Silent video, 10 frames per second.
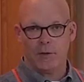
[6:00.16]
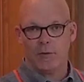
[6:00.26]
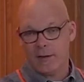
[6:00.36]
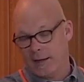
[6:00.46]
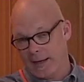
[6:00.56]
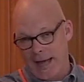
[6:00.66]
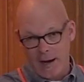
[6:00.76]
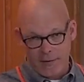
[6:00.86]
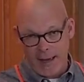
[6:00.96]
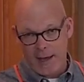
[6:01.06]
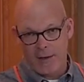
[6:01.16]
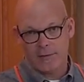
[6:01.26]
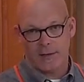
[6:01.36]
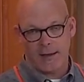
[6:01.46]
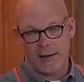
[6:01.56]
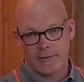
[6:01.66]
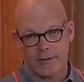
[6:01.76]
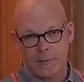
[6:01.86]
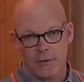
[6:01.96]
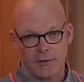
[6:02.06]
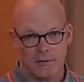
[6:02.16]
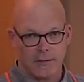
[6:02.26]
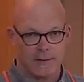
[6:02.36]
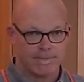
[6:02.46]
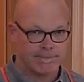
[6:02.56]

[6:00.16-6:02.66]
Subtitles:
you get out of the house in case of an emergency.